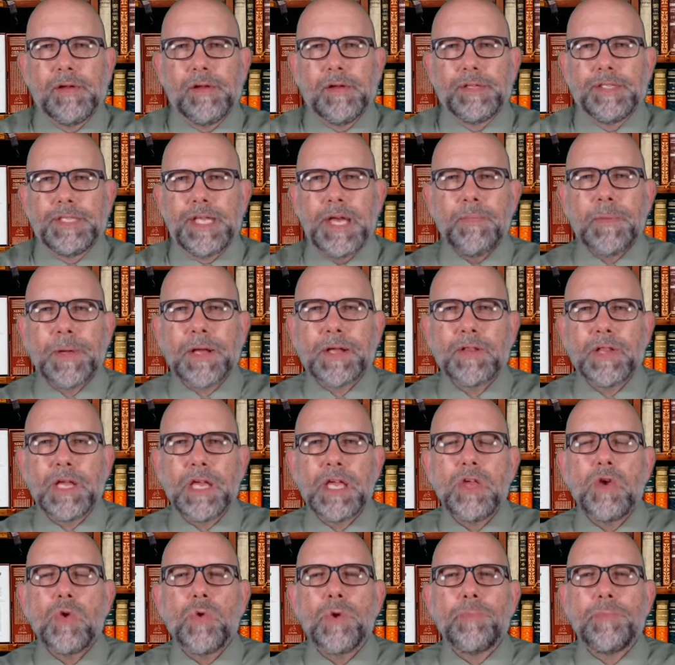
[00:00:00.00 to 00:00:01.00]

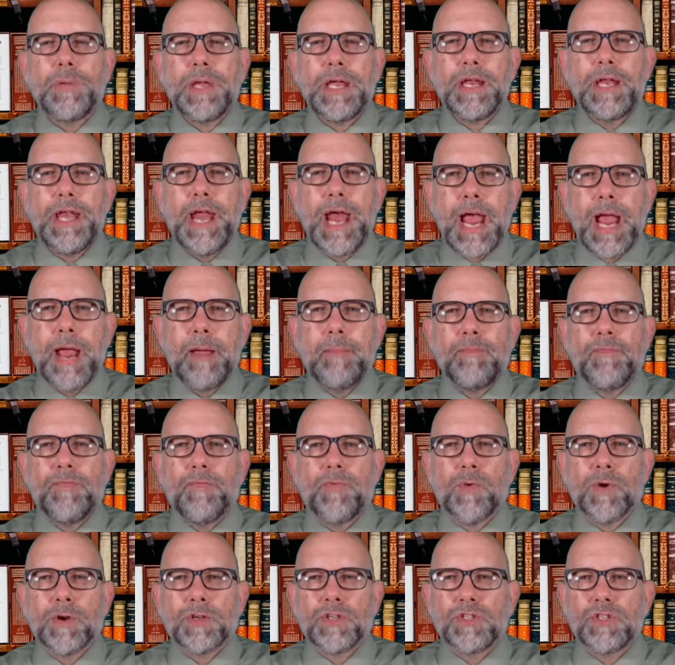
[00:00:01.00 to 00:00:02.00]
you would be named
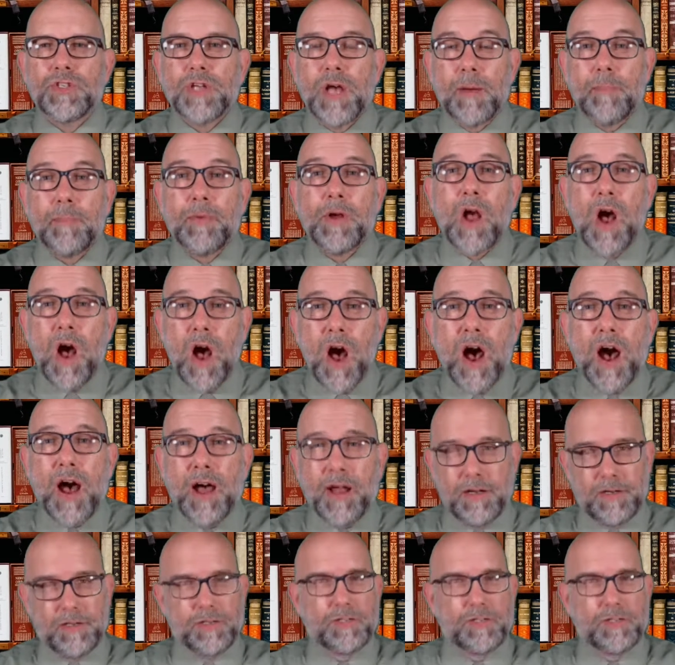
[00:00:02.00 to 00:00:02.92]
for some god.